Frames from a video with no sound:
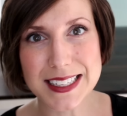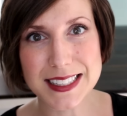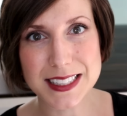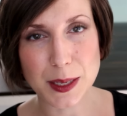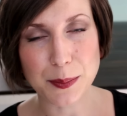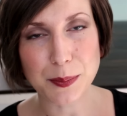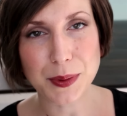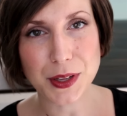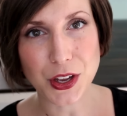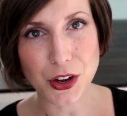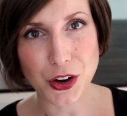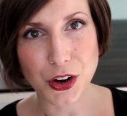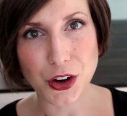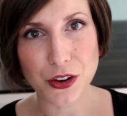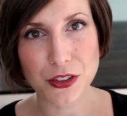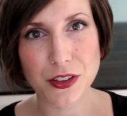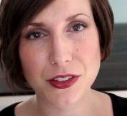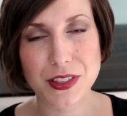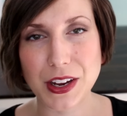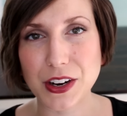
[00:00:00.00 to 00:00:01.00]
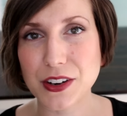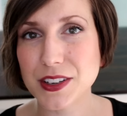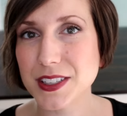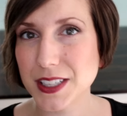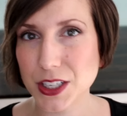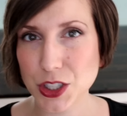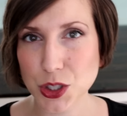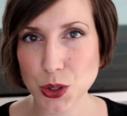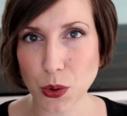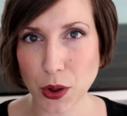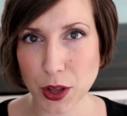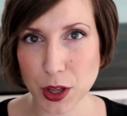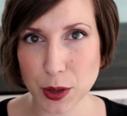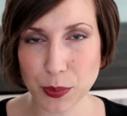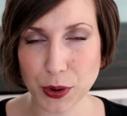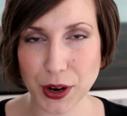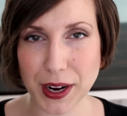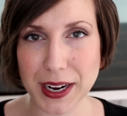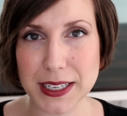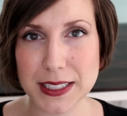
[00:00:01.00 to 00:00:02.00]
Simply Earth. They're an essential oil
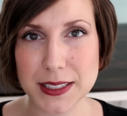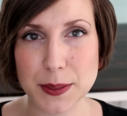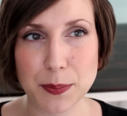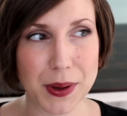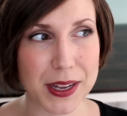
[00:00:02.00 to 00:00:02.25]
brand,